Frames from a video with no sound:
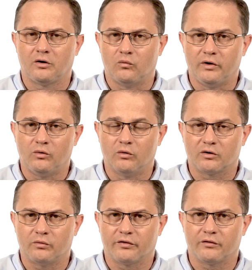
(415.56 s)
We
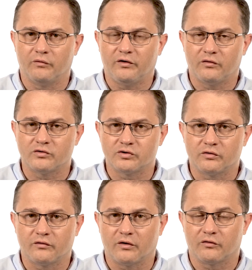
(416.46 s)
work with
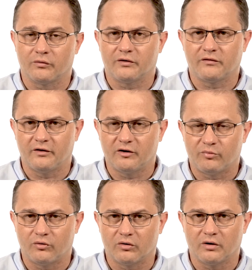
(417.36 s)
researchers throughout
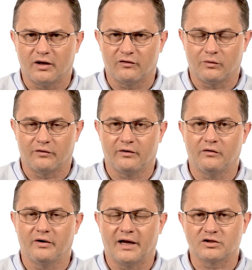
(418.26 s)
Singapore as well as
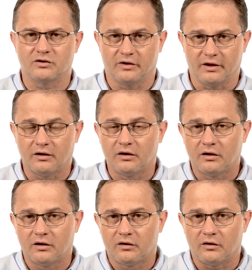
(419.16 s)
internationally
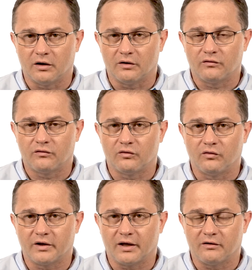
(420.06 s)
to
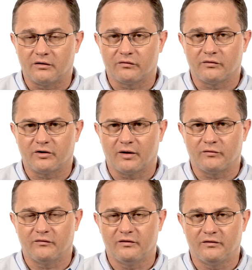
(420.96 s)
look at different
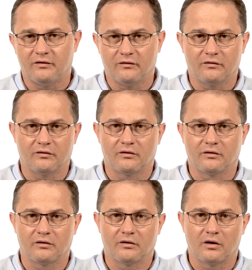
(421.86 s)
types of diseases.
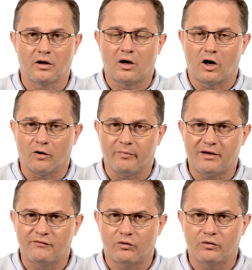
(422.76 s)
Our
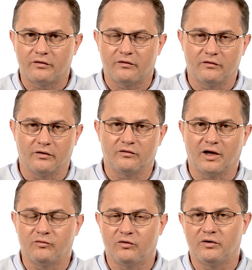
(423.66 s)
main focus is on type 2